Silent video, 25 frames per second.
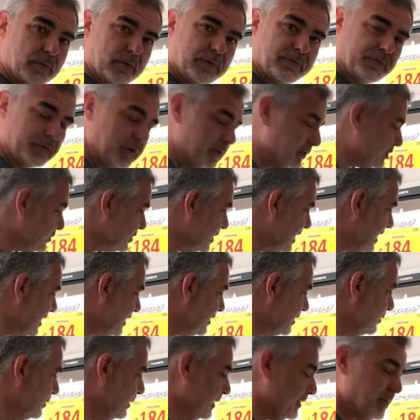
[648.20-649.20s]
a
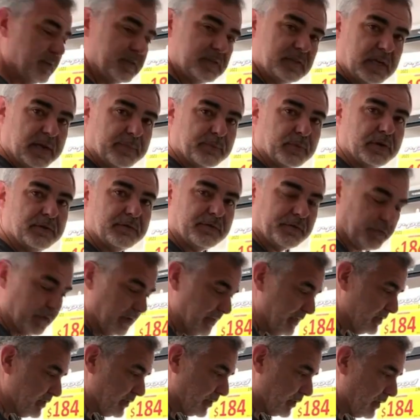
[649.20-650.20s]
refrigerator with a separate
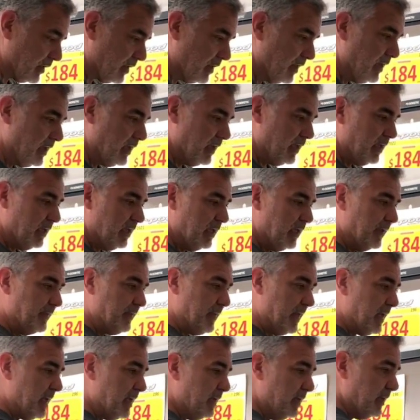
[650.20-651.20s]
freezer.
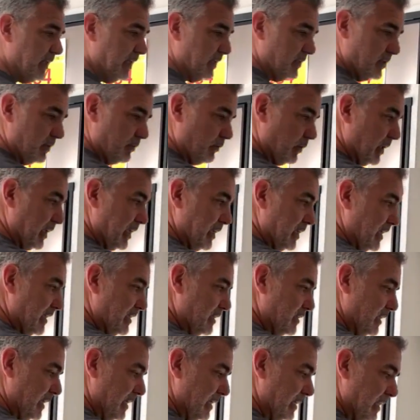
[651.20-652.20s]
And then it's a really
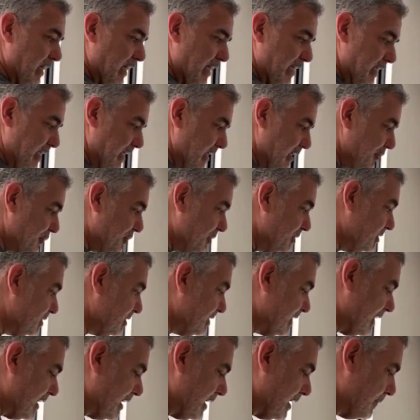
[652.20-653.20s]
nice inline kitchen
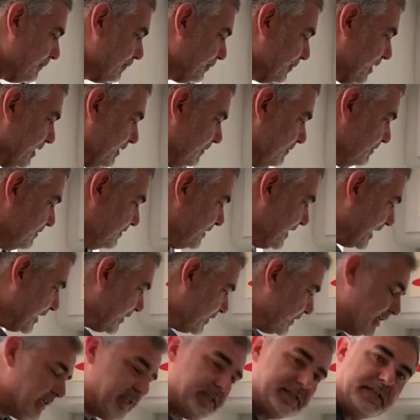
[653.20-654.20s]
setup.
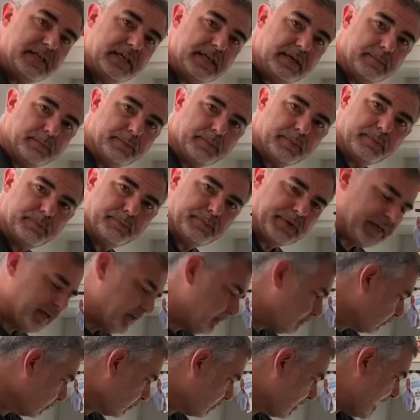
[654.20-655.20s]
Very deep,
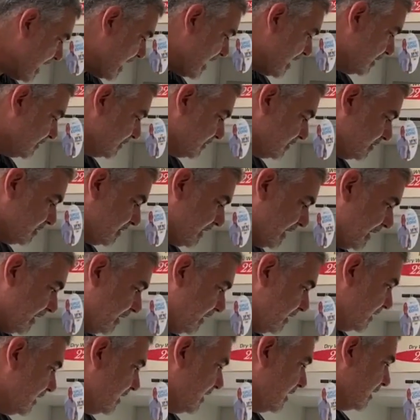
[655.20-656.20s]
big round
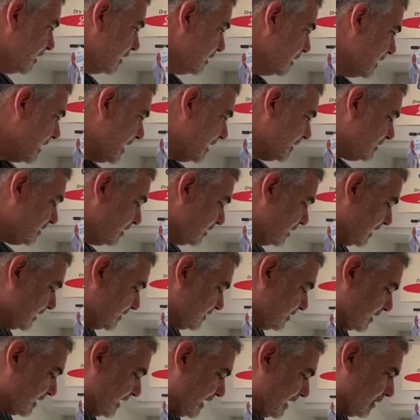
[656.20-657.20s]
sink lots and
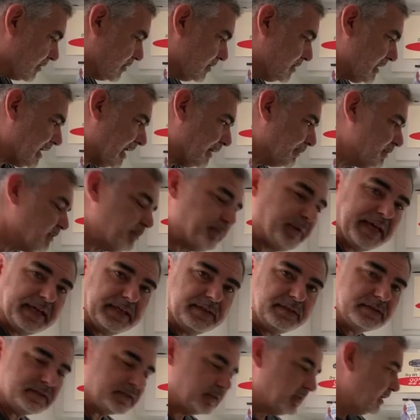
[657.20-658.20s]
lots of countertop
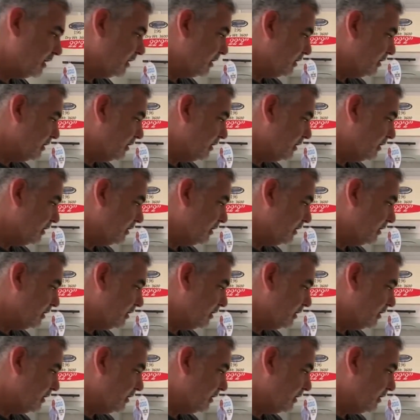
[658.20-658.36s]
space,